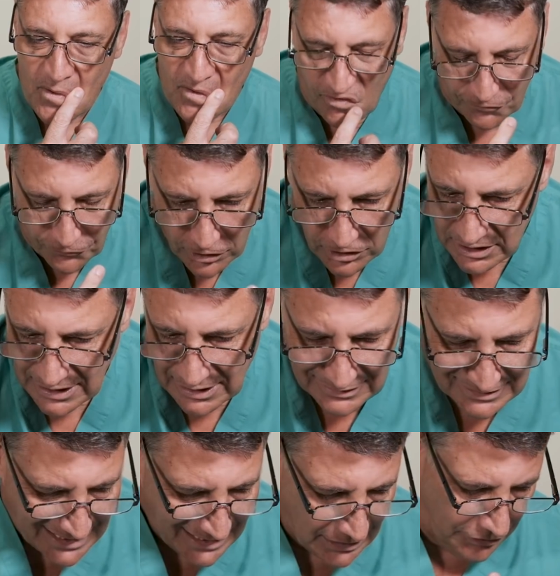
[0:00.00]
The first thing
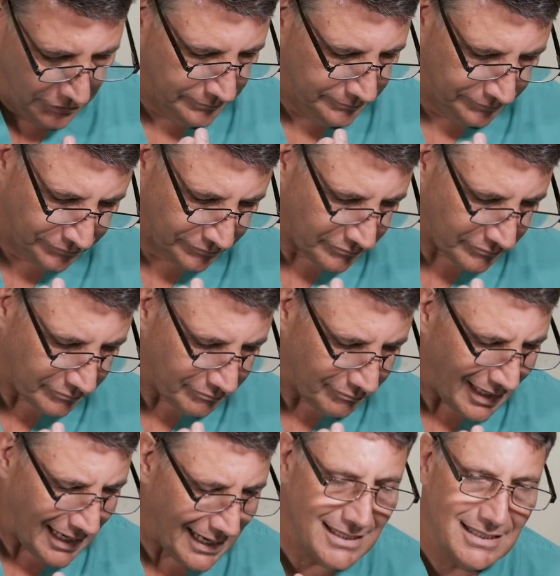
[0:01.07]
I'll tell you
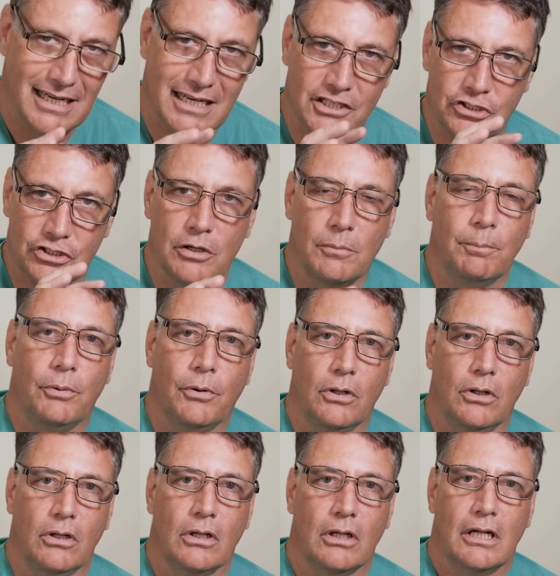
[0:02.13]
is that a
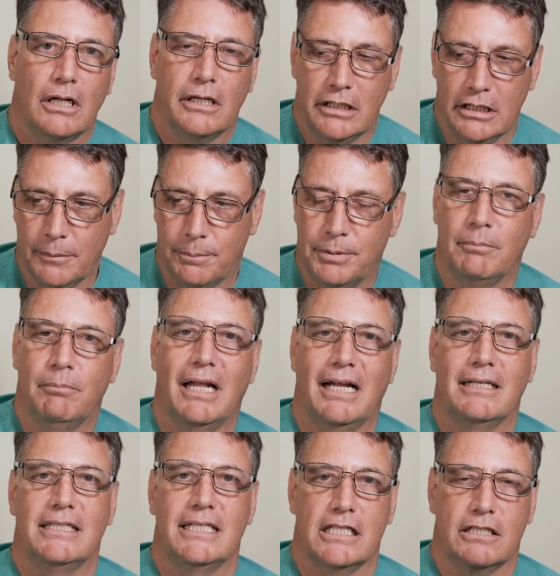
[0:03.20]
simple lipid
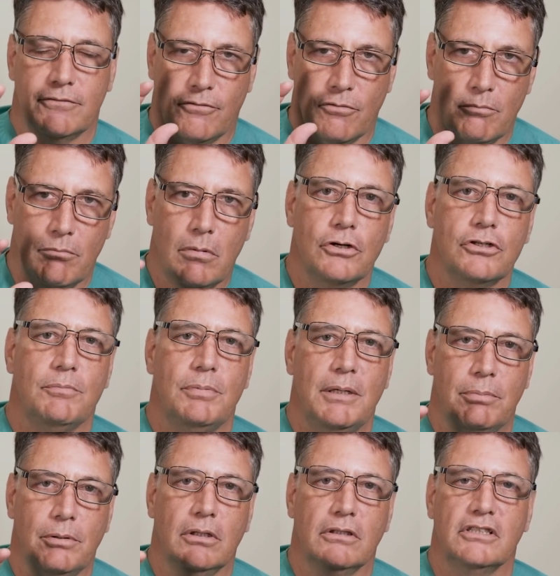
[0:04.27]
blood test for most
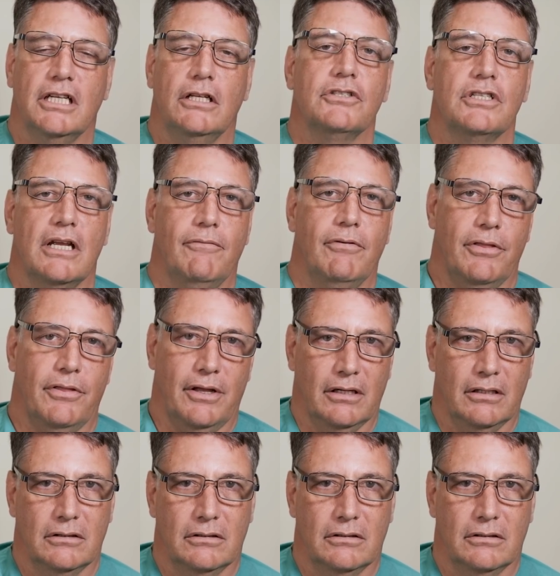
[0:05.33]
people tells everything.